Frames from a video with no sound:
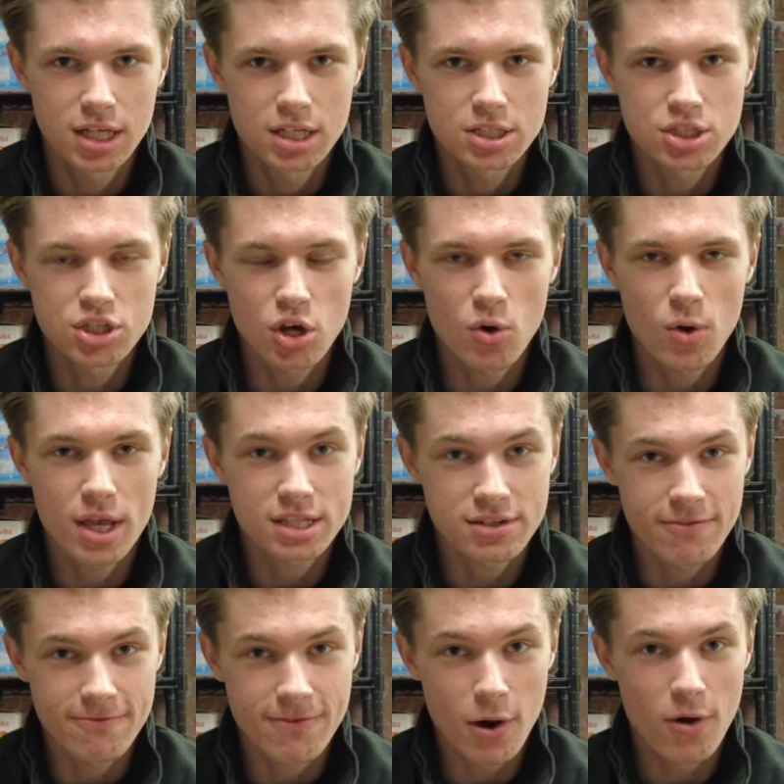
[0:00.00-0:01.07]
So it's a
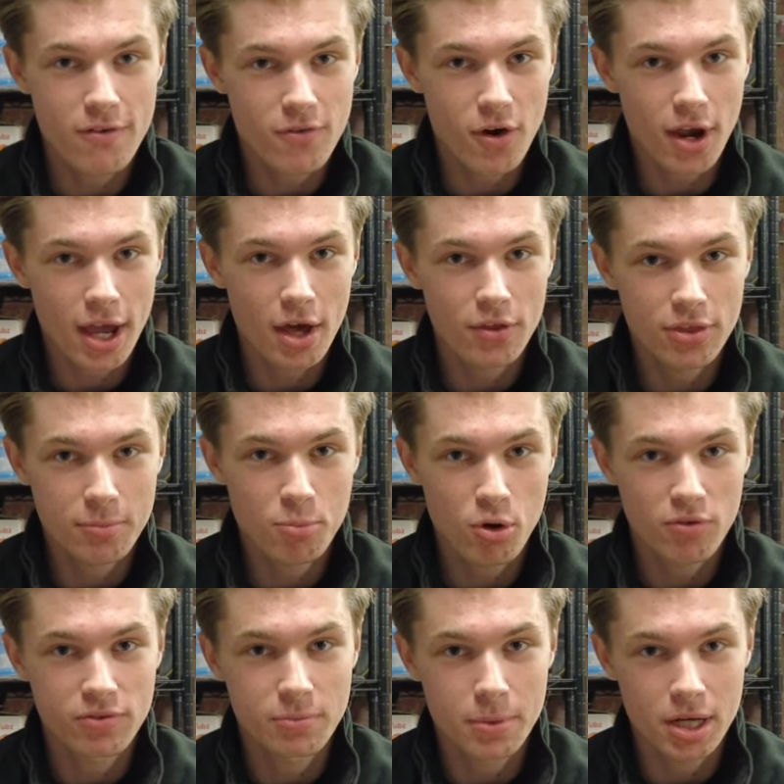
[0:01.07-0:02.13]
very, very healthy
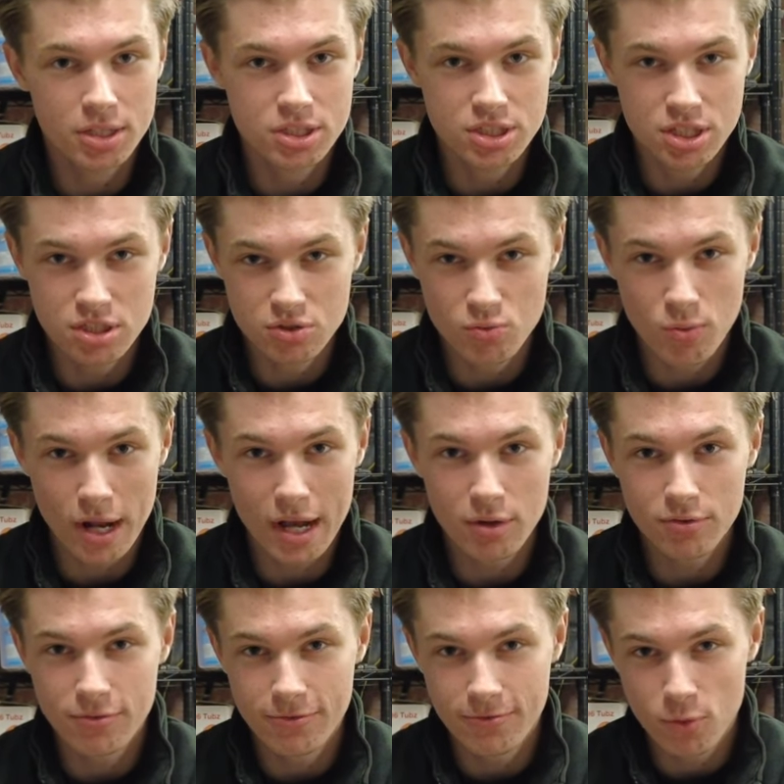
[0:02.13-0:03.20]
profit margins. It's around
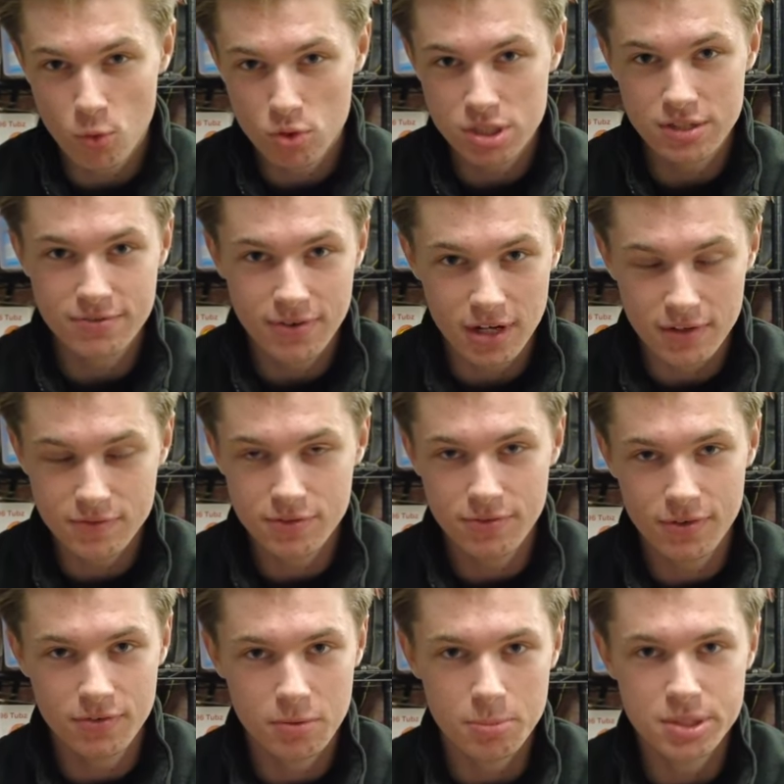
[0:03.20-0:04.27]
45 to
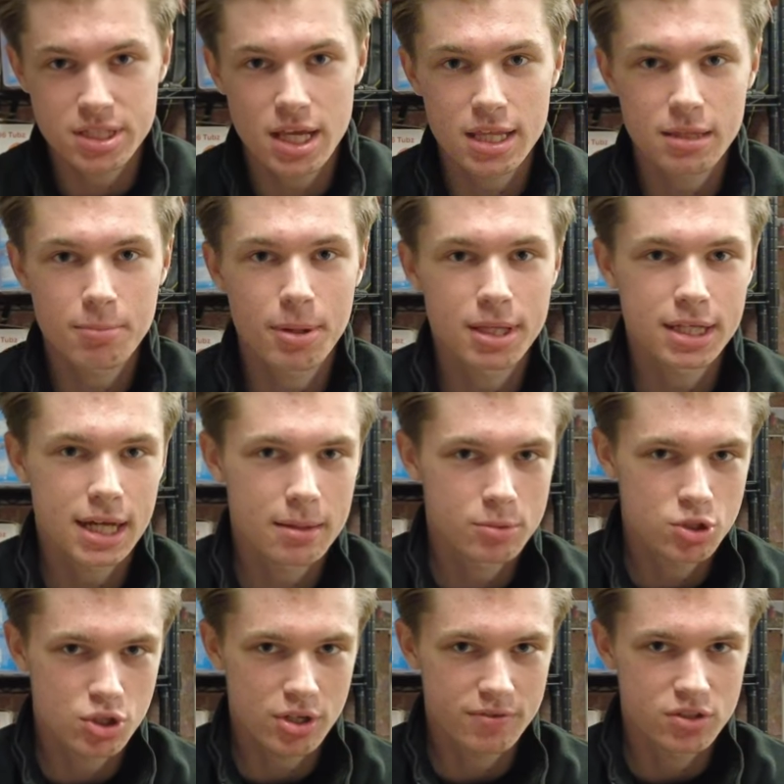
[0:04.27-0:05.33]
50%, depending how
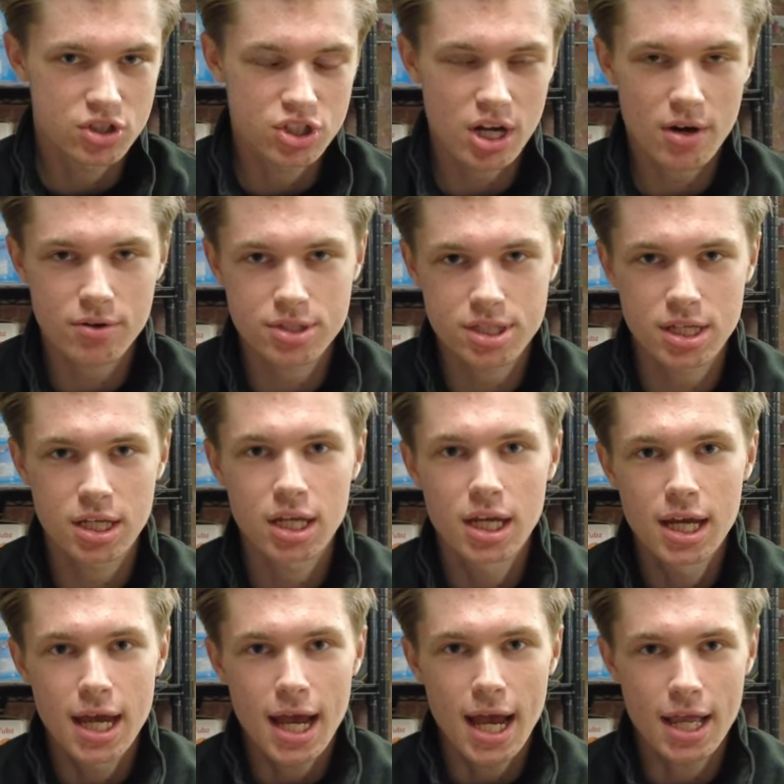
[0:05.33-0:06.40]
much you give to charity
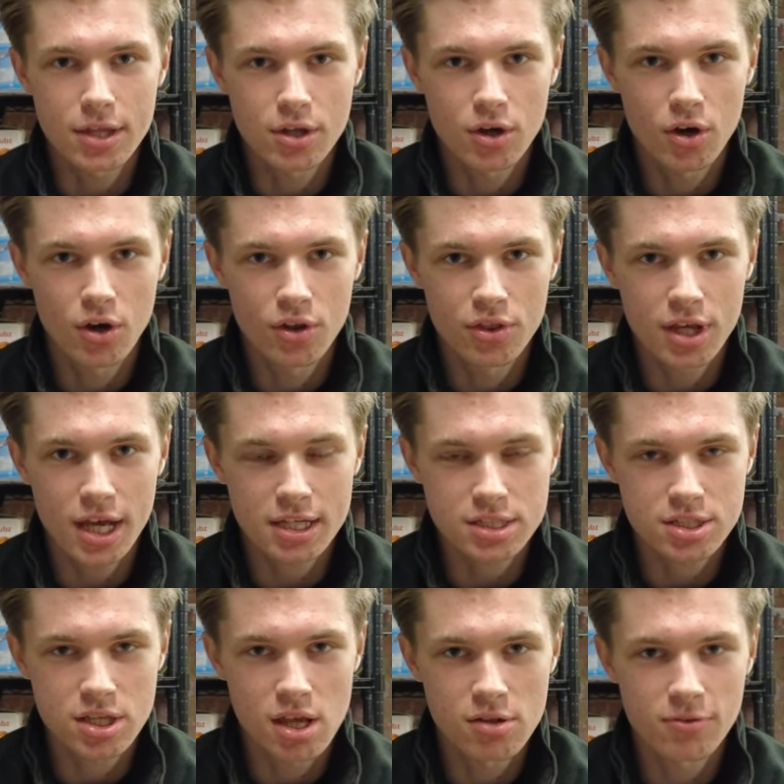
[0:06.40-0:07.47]
and other
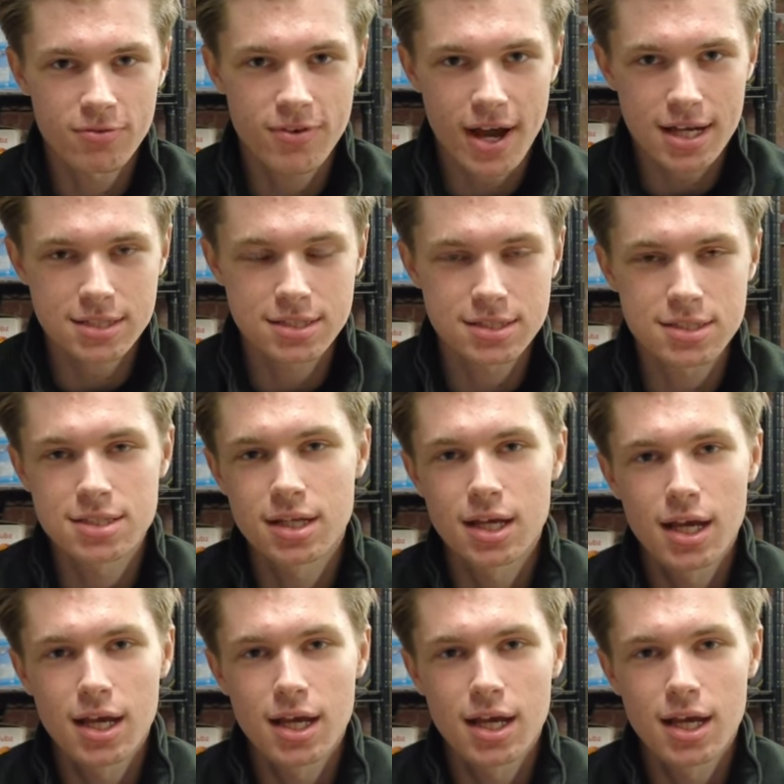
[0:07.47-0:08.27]
external factors.